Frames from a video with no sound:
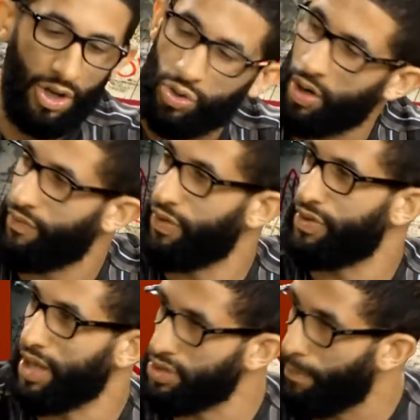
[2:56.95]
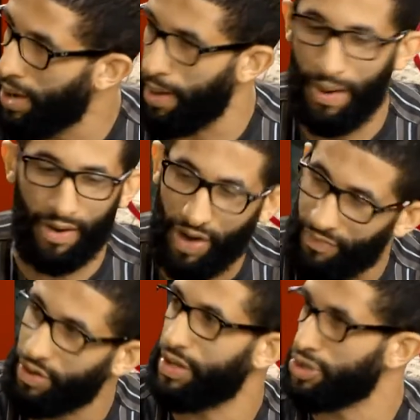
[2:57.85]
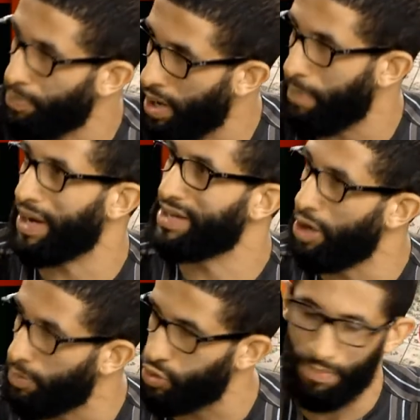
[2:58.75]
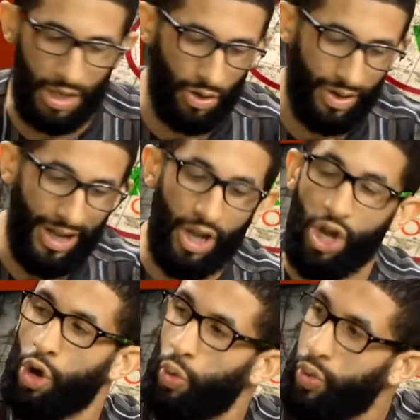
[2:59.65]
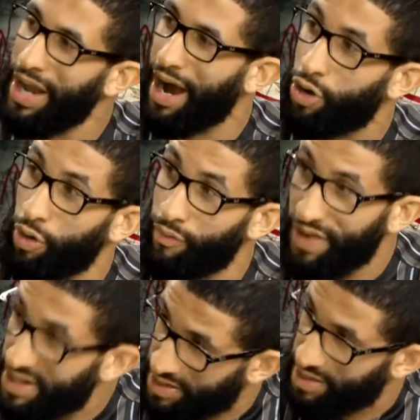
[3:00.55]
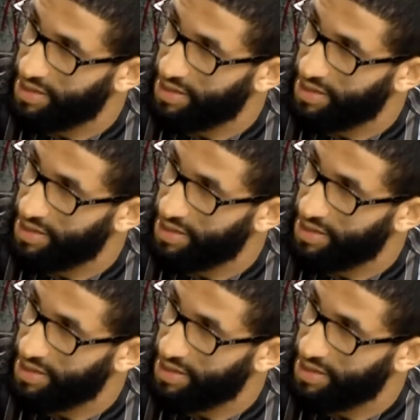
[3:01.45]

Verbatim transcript: two hundred fifty thousand, pay it back, five hundred thousand, pay it back, then up to a million. Mm. We are convinced